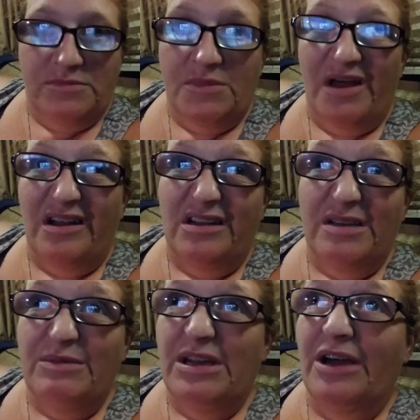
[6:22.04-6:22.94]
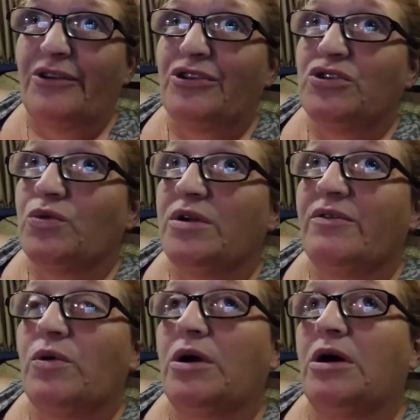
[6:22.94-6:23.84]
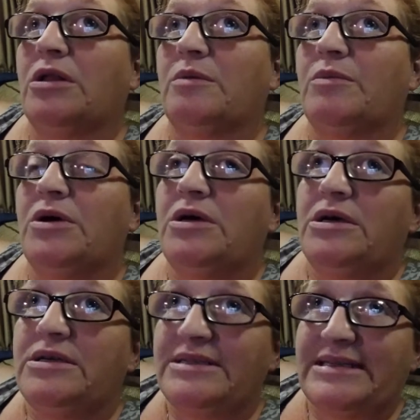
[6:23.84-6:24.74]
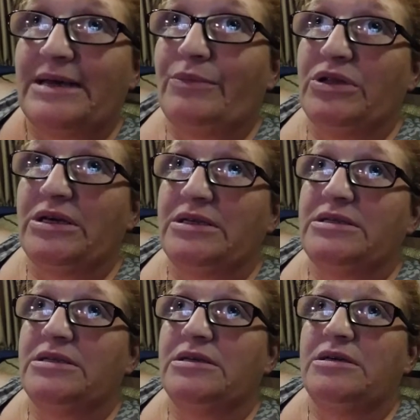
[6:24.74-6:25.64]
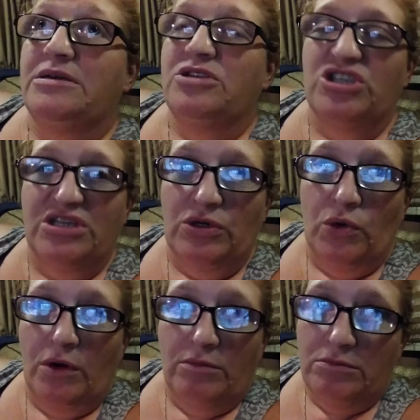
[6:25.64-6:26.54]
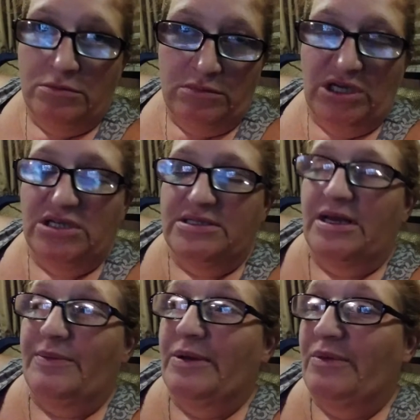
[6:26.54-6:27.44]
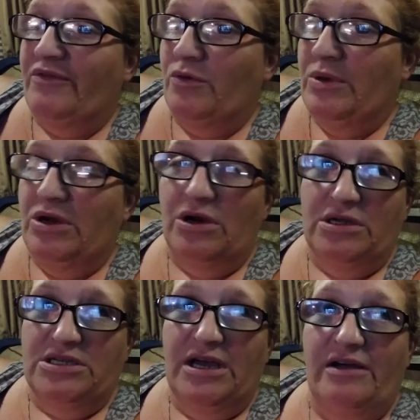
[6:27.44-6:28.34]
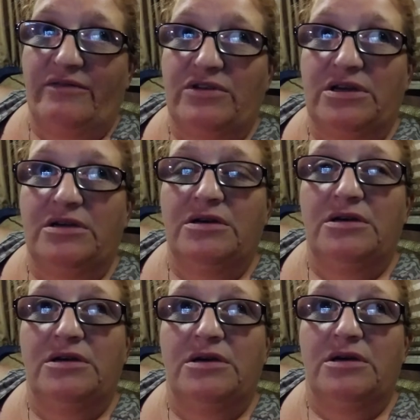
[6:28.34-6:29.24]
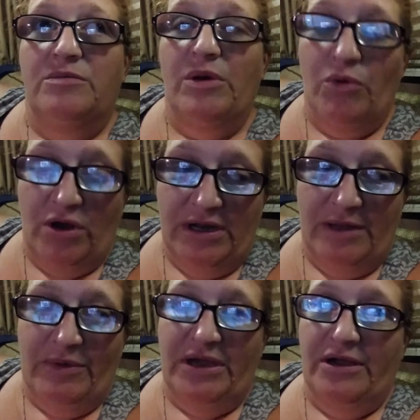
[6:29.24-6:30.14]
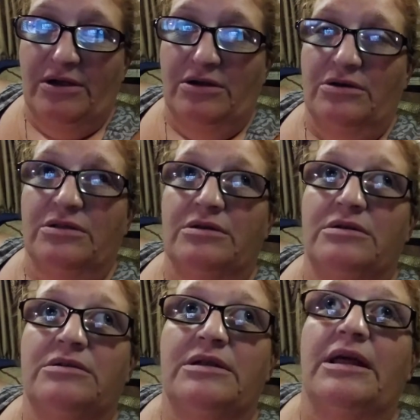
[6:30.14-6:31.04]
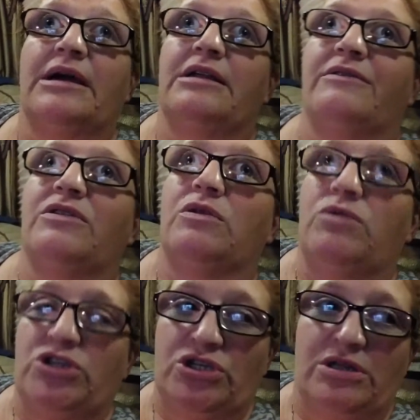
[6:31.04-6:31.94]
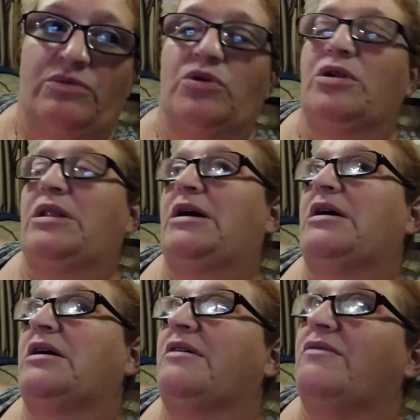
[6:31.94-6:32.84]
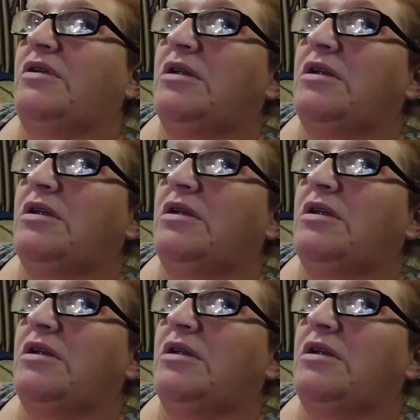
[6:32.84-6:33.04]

kind of Debbie Downers or whatever you want to call them, sad place, just ignore them, because that'll make me feel better not to have to be brought down by hearing all the negative and the wishing they weren't alive.